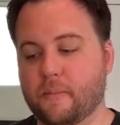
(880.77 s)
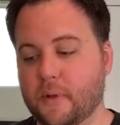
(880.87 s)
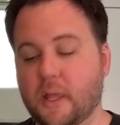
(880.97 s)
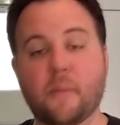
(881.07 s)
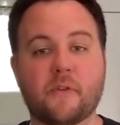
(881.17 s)

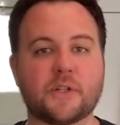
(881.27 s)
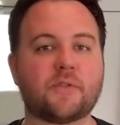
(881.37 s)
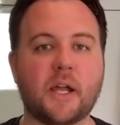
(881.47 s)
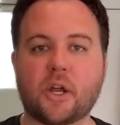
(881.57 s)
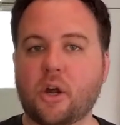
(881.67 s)
him versus
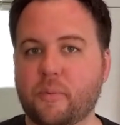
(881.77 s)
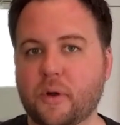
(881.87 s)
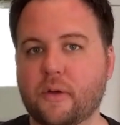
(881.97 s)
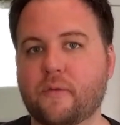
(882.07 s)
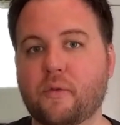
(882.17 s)
Ryan
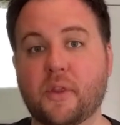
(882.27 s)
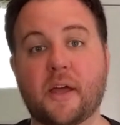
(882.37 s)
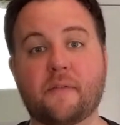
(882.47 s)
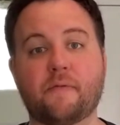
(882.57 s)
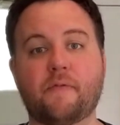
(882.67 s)
Carpenter for
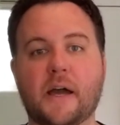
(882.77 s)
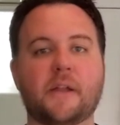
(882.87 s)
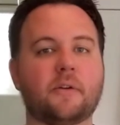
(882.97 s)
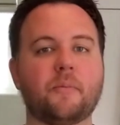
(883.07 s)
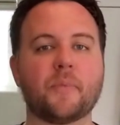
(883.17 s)
that
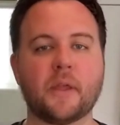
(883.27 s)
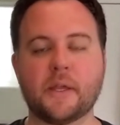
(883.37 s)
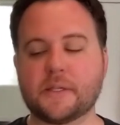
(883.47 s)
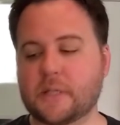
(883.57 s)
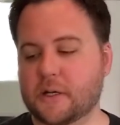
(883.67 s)
final
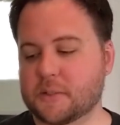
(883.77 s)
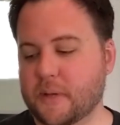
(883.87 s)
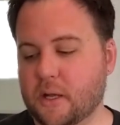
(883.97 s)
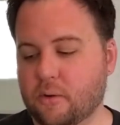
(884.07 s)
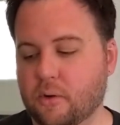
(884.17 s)
center
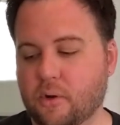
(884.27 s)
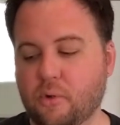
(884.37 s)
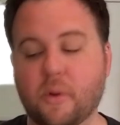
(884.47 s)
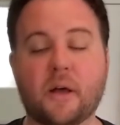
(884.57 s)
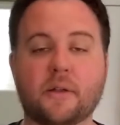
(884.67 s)
spot, or
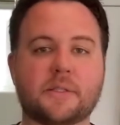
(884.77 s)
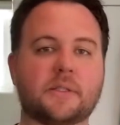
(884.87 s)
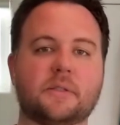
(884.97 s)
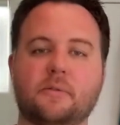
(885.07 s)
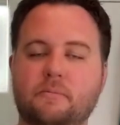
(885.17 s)
who
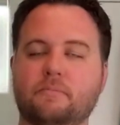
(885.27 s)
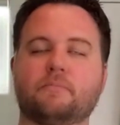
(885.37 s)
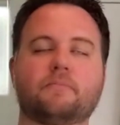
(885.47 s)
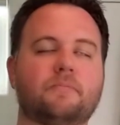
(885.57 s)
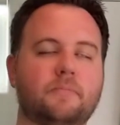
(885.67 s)
else,
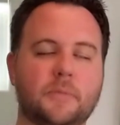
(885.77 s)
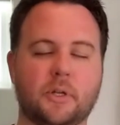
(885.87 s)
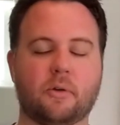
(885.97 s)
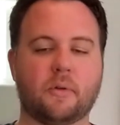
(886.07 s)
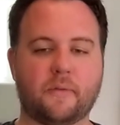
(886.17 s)
you
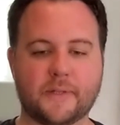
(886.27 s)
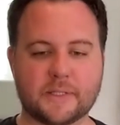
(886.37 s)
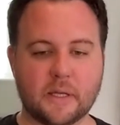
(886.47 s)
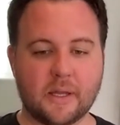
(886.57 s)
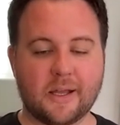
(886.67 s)
know, if it's
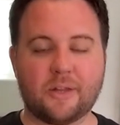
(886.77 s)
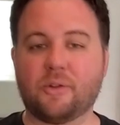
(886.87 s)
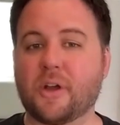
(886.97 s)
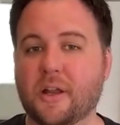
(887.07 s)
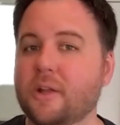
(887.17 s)

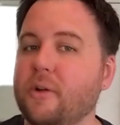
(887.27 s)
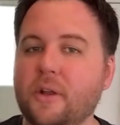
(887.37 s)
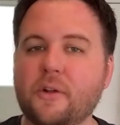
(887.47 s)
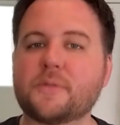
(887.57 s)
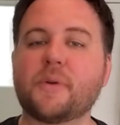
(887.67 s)
Luke Kunin, I
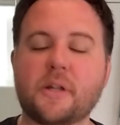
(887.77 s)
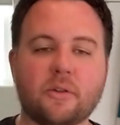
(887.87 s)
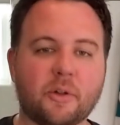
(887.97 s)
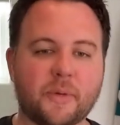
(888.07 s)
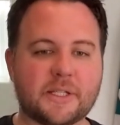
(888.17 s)
know he's played a
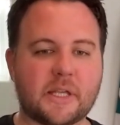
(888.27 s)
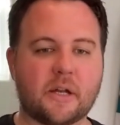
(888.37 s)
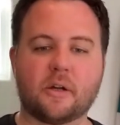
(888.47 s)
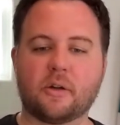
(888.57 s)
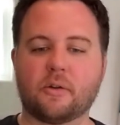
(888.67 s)
little bit of
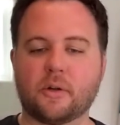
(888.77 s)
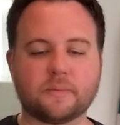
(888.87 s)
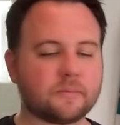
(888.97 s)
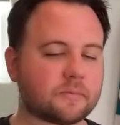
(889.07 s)
center, or